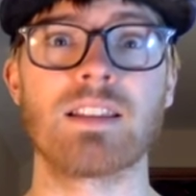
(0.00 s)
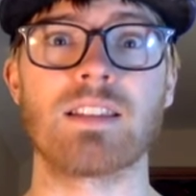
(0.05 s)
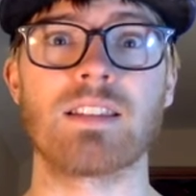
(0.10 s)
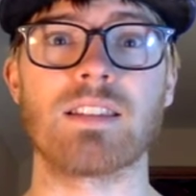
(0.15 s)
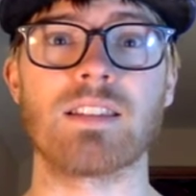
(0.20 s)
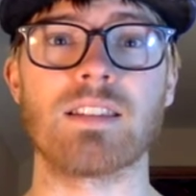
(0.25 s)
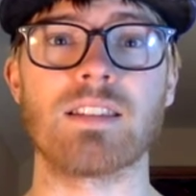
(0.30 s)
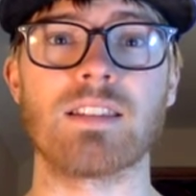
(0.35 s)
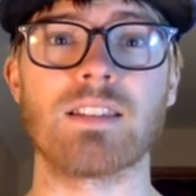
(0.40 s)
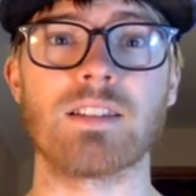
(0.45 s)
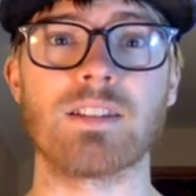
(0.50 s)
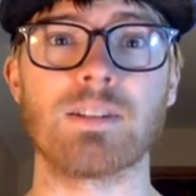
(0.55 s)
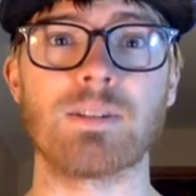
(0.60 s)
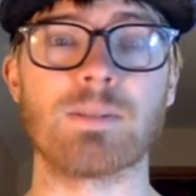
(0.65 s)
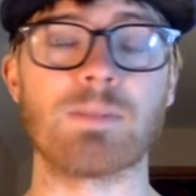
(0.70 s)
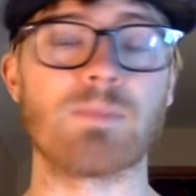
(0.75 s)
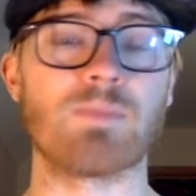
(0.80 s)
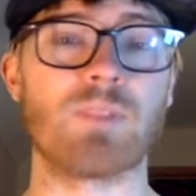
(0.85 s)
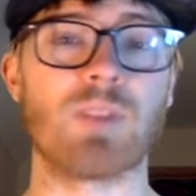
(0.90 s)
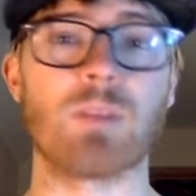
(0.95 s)

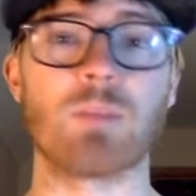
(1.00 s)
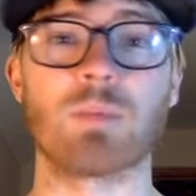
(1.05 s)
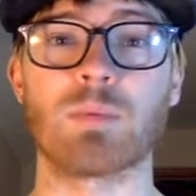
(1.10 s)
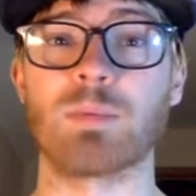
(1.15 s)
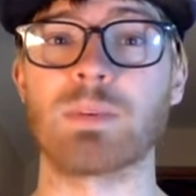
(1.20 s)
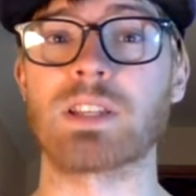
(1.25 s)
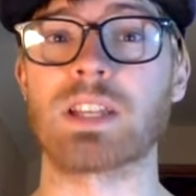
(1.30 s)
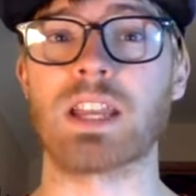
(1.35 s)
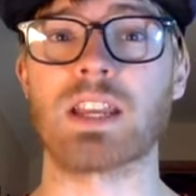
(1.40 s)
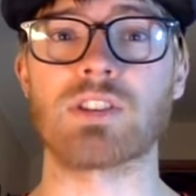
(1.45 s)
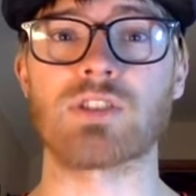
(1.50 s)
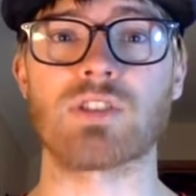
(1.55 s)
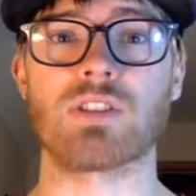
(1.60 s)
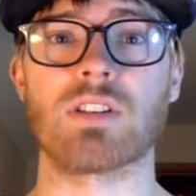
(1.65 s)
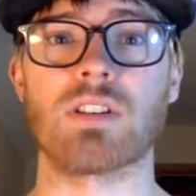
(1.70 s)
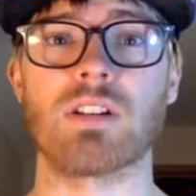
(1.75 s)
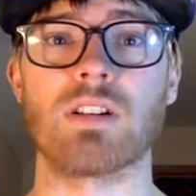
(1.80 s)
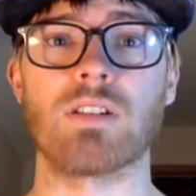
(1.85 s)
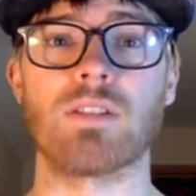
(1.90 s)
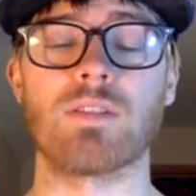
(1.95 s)
the
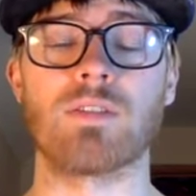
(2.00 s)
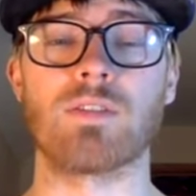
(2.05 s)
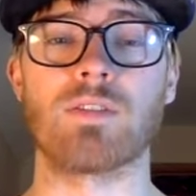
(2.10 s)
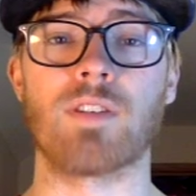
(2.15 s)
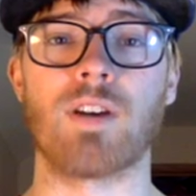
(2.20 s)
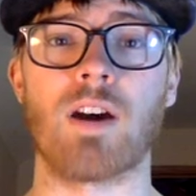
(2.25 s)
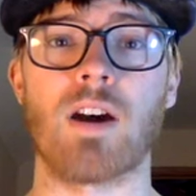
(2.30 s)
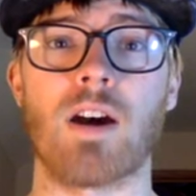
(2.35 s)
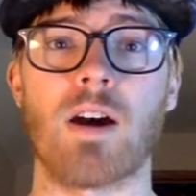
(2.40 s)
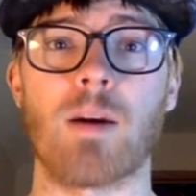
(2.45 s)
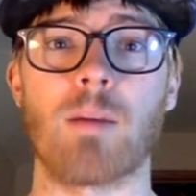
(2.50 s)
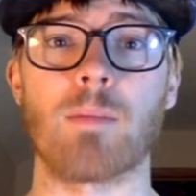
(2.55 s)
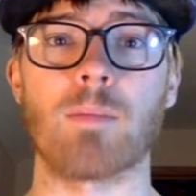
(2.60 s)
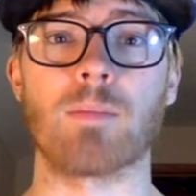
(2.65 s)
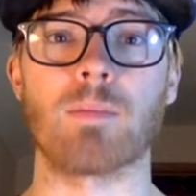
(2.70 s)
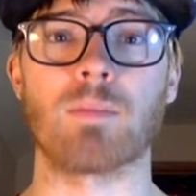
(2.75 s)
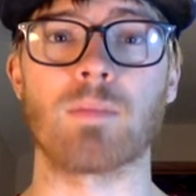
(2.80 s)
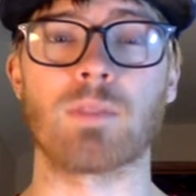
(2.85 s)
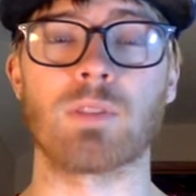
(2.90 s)
implementation of um,